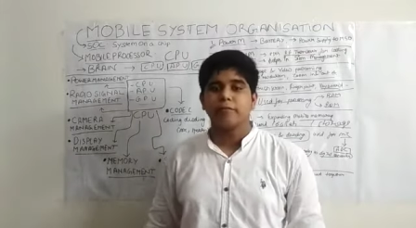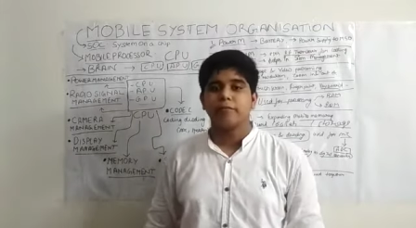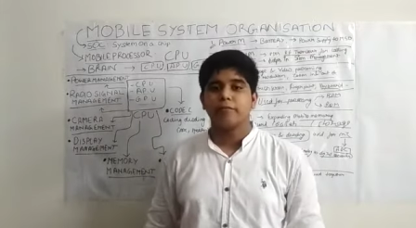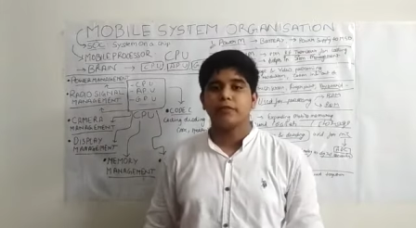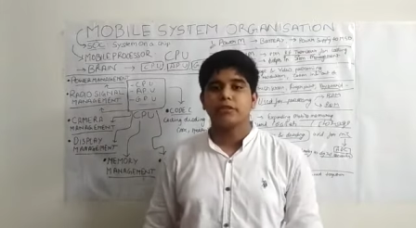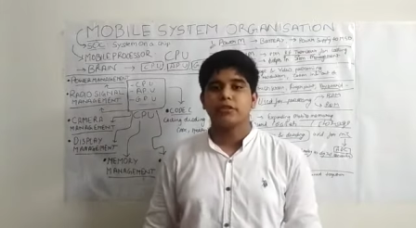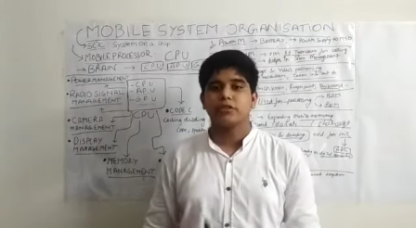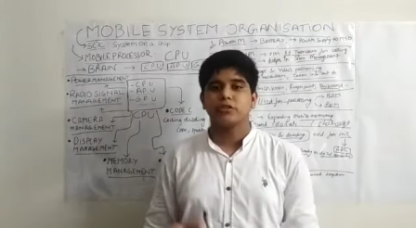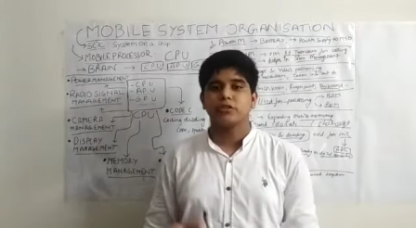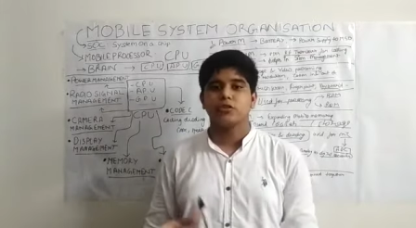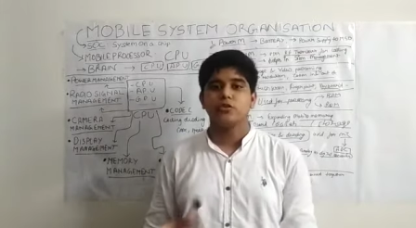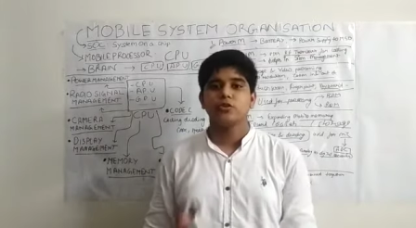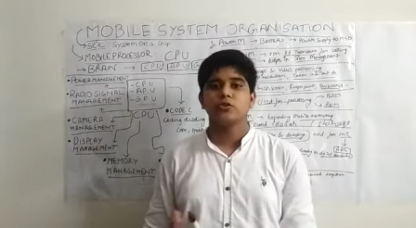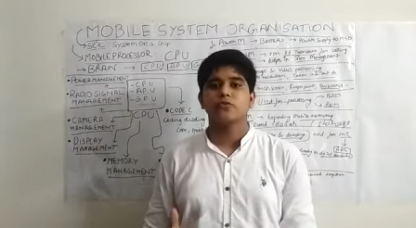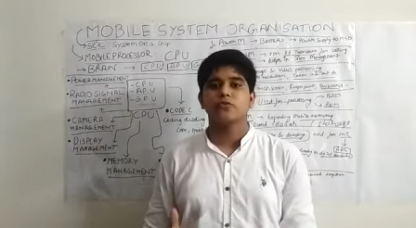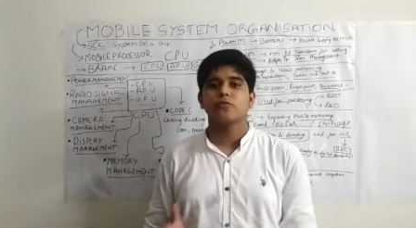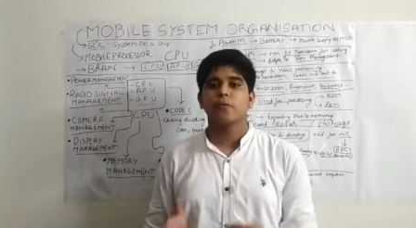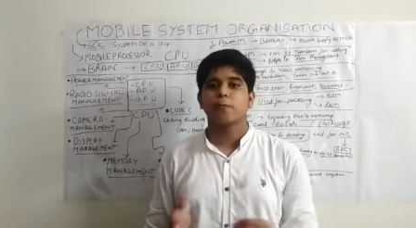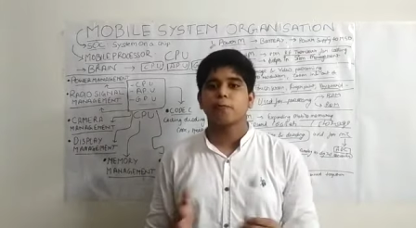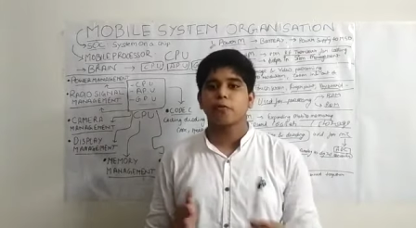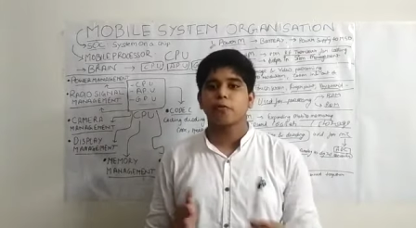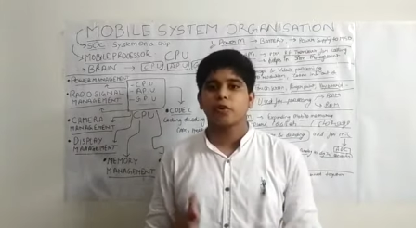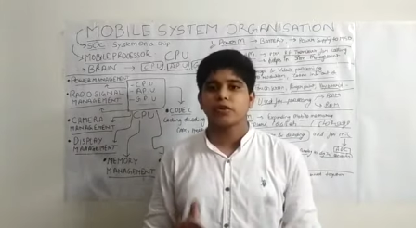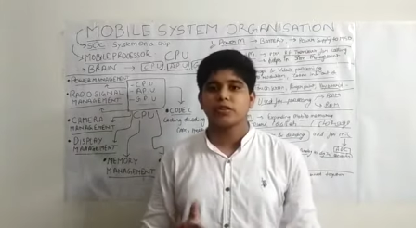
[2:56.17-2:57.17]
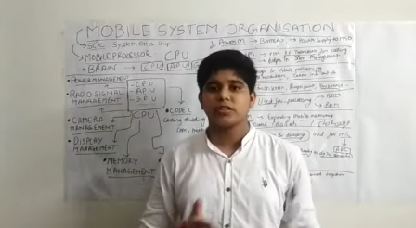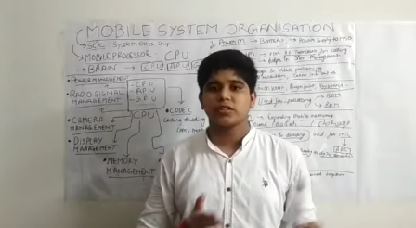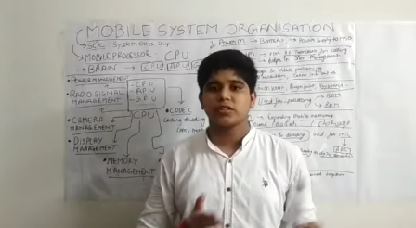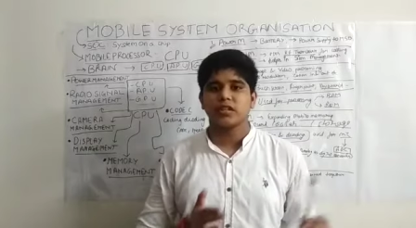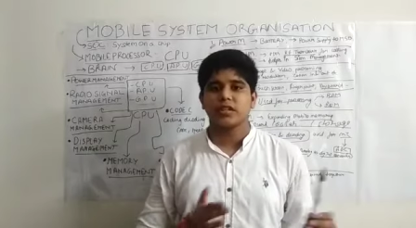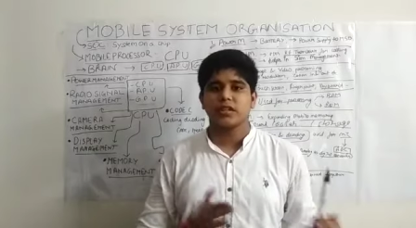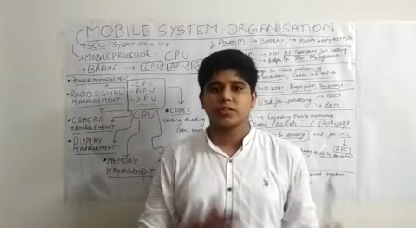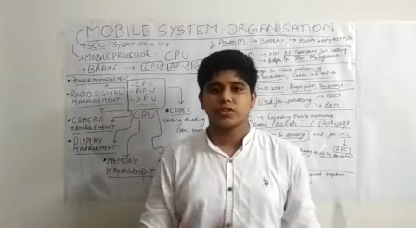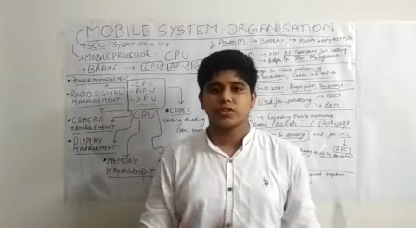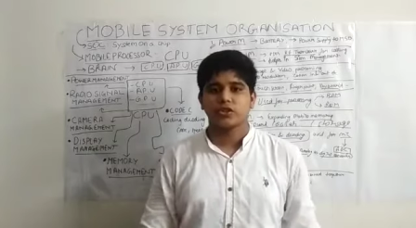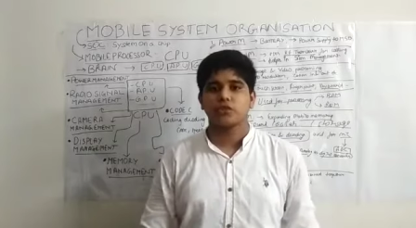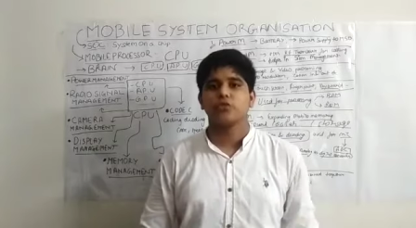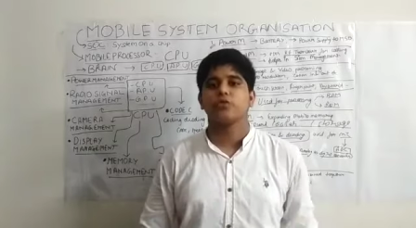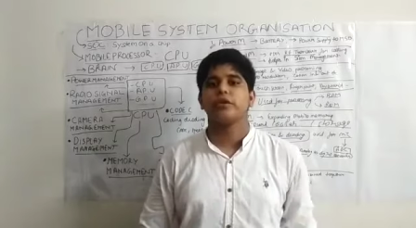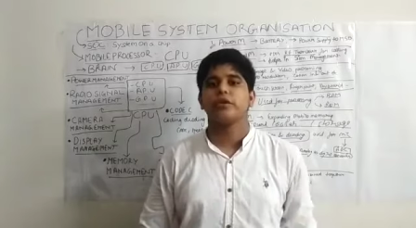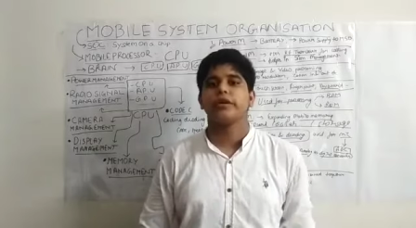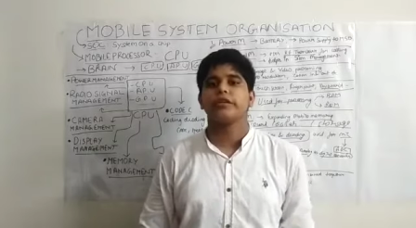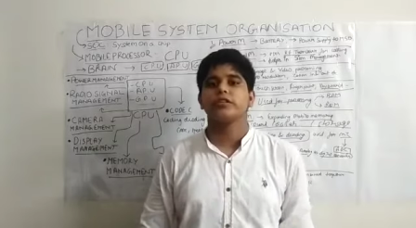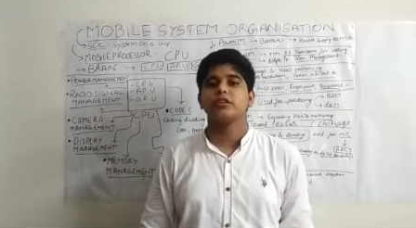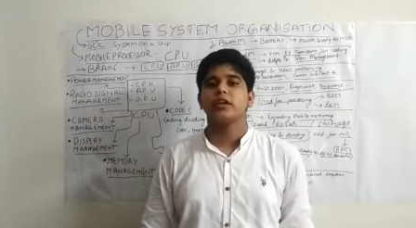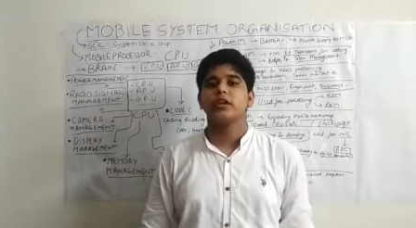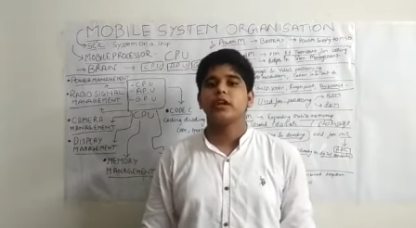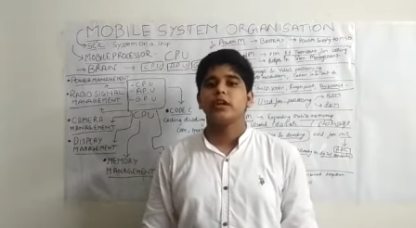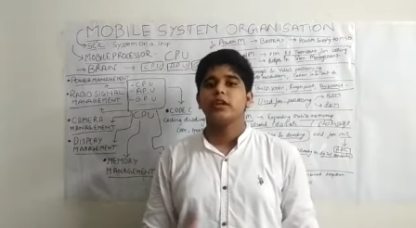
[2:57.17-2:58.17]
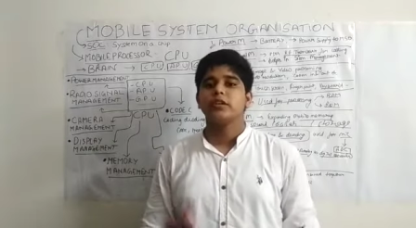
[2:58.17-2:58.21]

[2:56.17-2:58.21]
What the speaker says: which is used for processing and storage